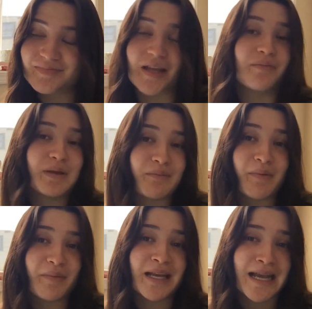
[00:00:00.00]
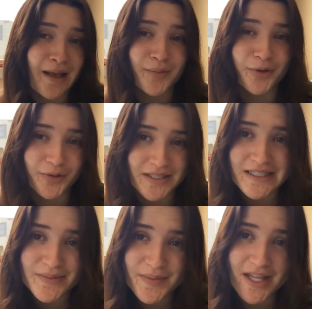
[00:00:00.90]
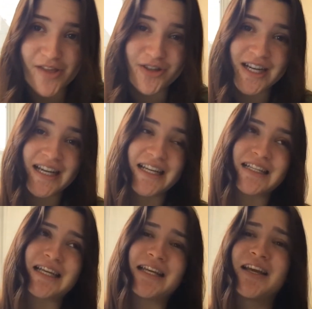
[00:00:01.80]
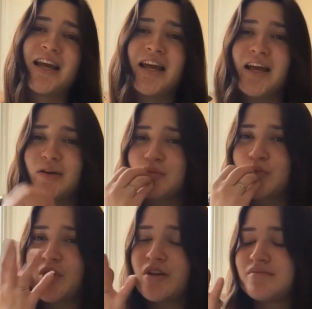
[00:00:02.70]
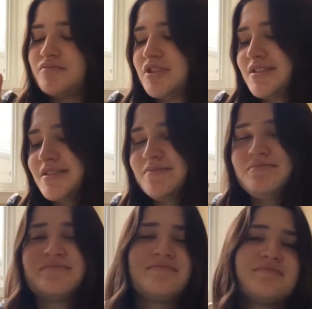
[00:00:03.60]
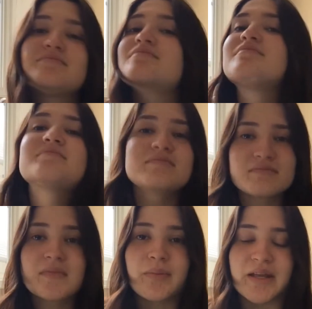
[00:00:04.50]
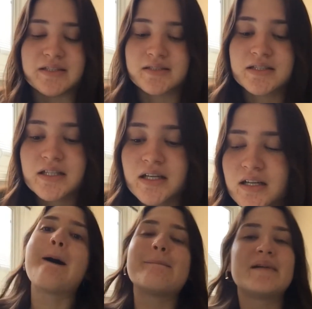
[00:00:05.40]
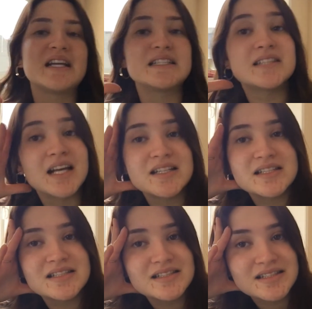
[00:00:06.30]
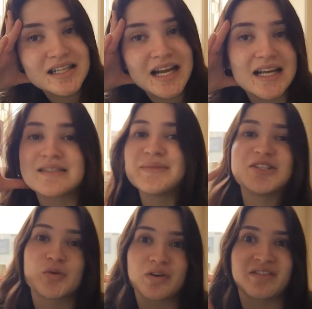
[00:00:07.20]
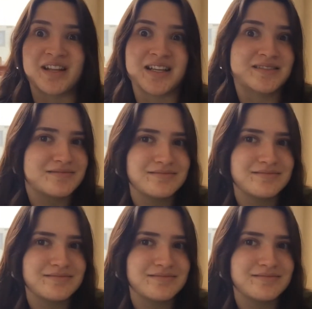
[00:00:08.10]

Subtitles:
Like, being more made an apple crisp the other night and, like, just amazing. But it does, it has been sort of like